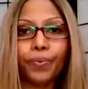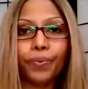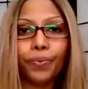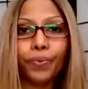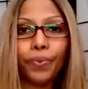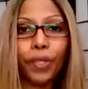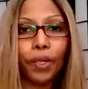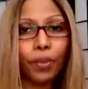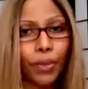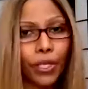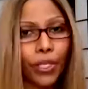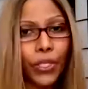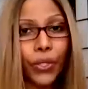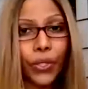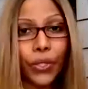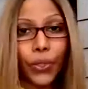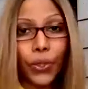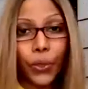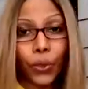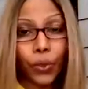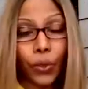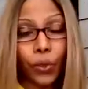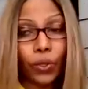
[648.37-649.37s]
make sure you do
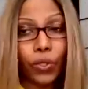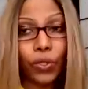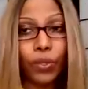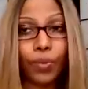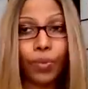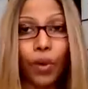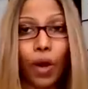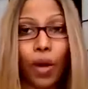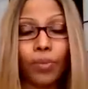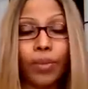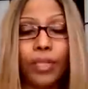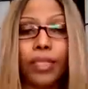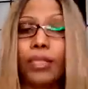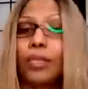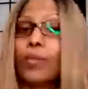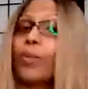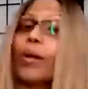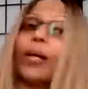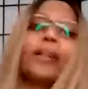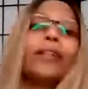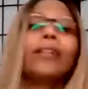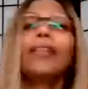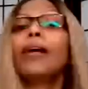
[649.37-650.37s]
those prompts as
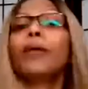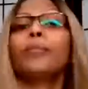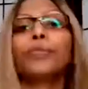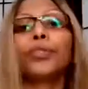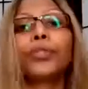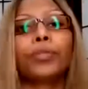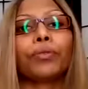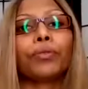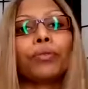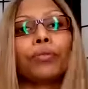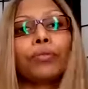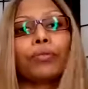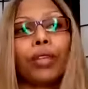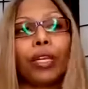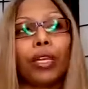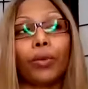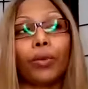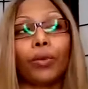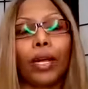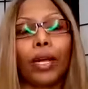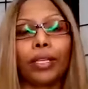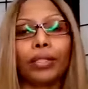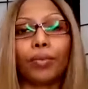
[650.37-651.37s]
well. I know it
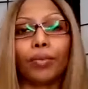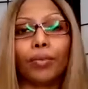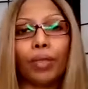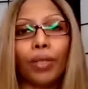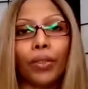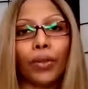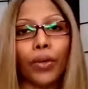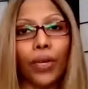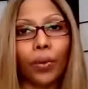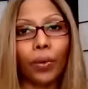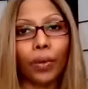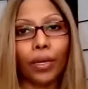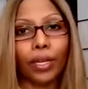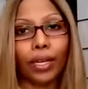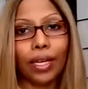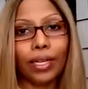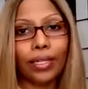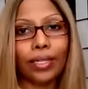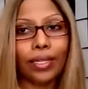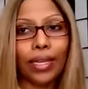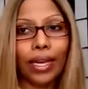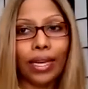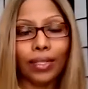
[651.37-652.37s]
hasn't been 31 days
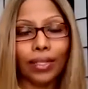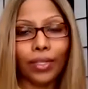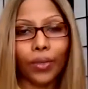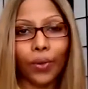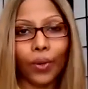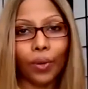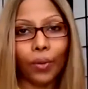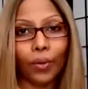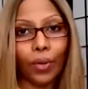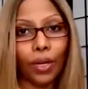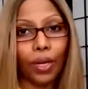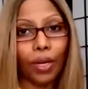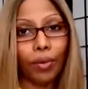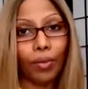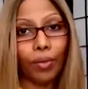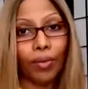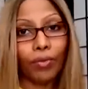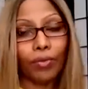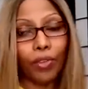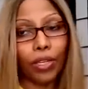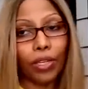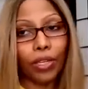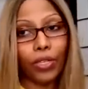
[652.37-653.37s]
yet, so it wouldn't have been
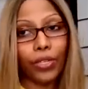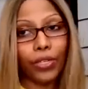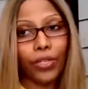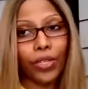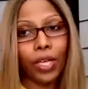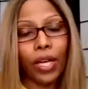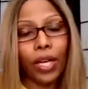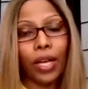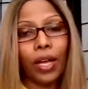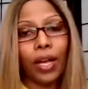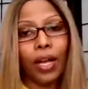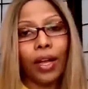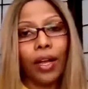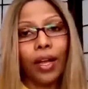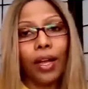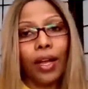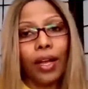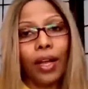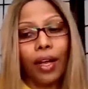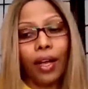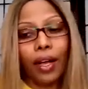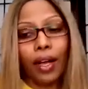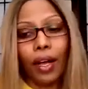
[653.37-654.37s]
finished.
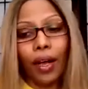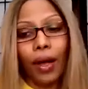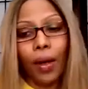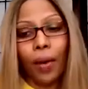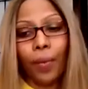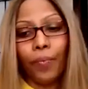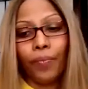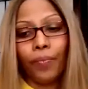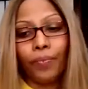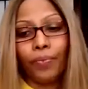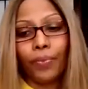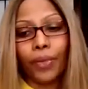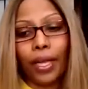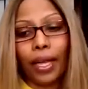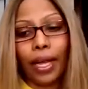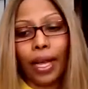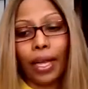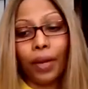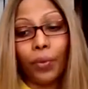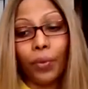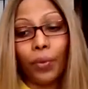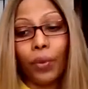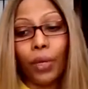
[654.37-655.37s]
And
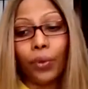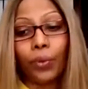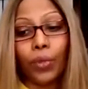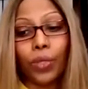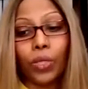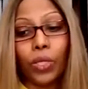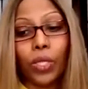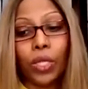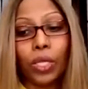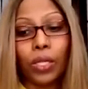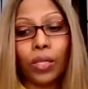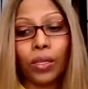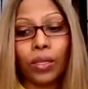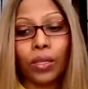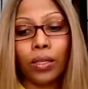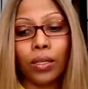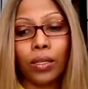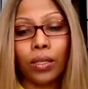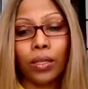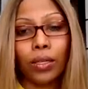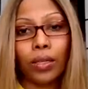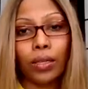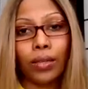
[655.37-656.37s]
we will
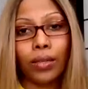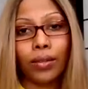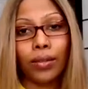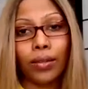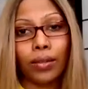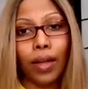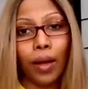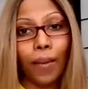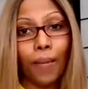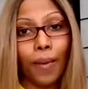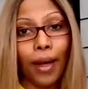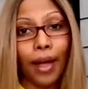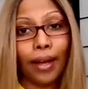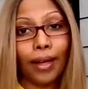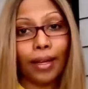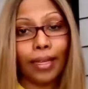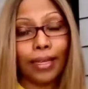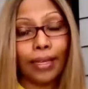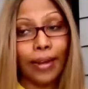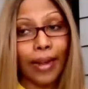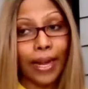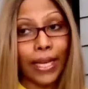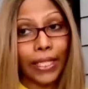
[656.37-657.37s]
come back
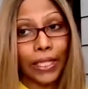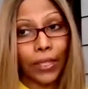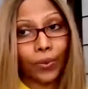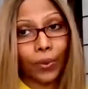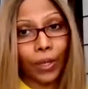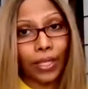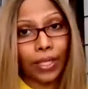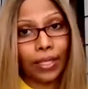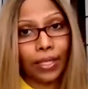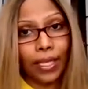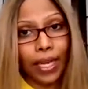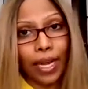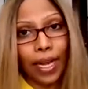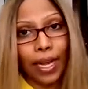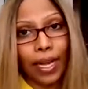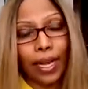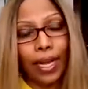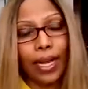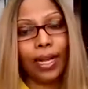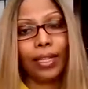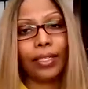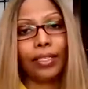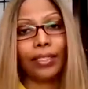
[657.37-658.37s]
next Wednesday
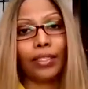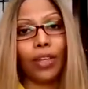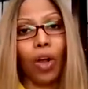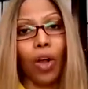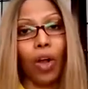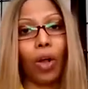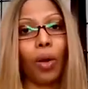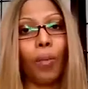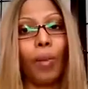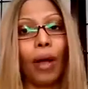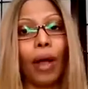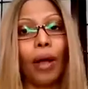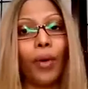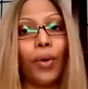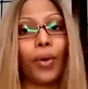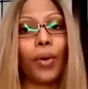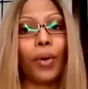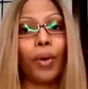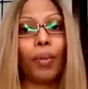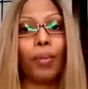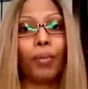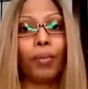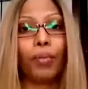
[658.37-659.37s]
and talk about
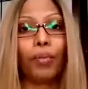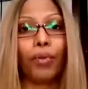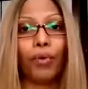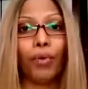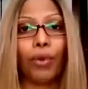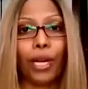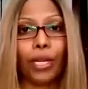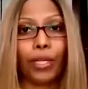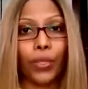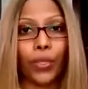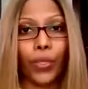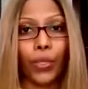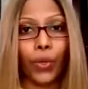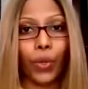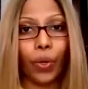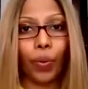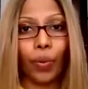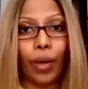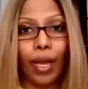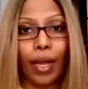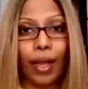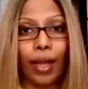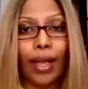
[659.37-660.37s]
brainstorming
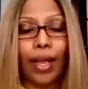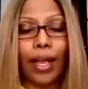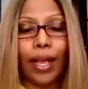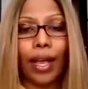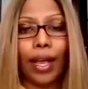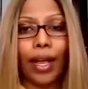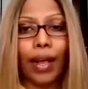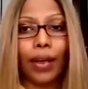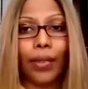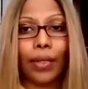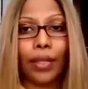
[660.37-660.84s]
and the